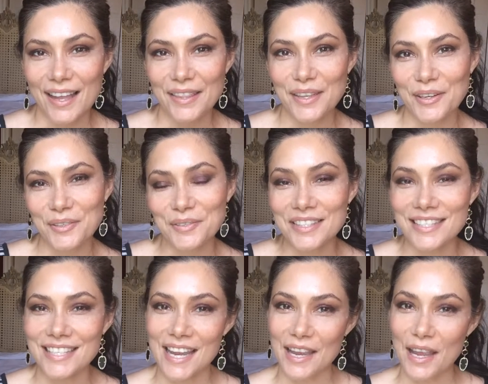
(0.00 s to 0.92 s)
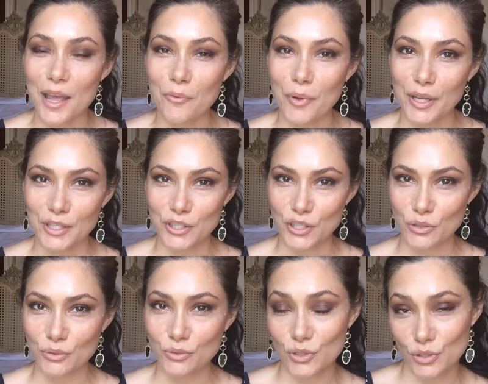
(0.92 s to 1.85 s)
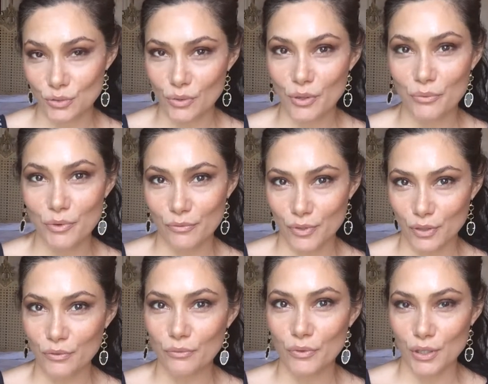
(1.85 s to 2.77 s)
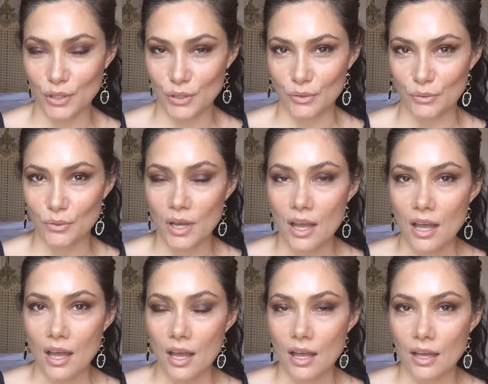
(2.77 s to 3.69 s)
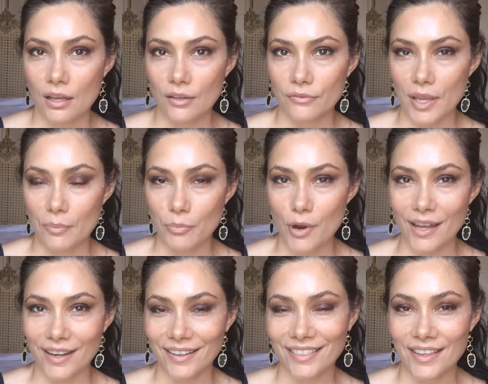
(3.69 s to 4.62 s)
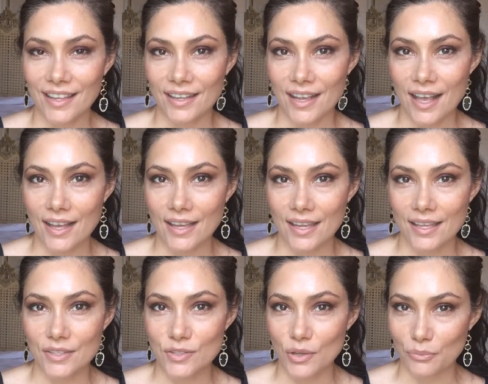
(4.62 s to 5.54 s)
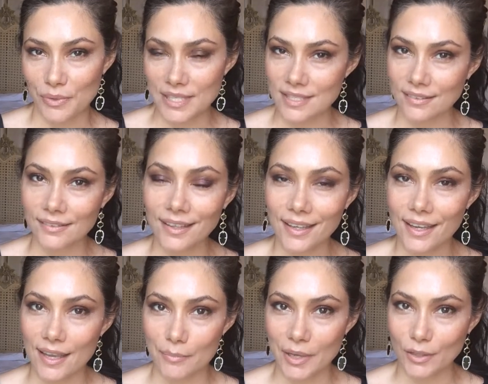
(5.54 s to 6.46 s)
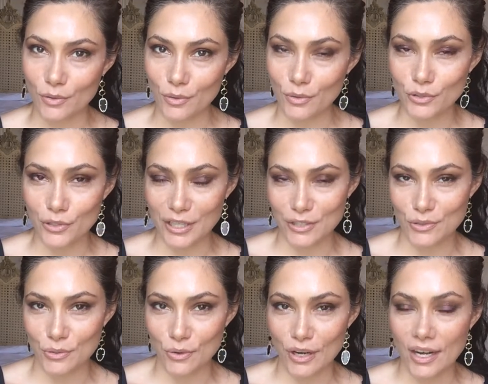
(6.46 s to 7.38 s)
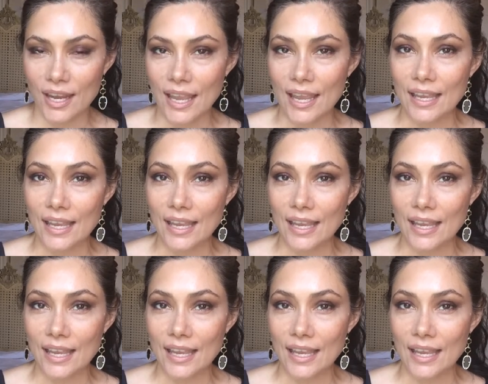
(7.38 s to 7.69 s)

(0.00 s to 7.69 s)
Hi there. Today I wanted to do a review for you of a product that I saw recently at my local drugstore,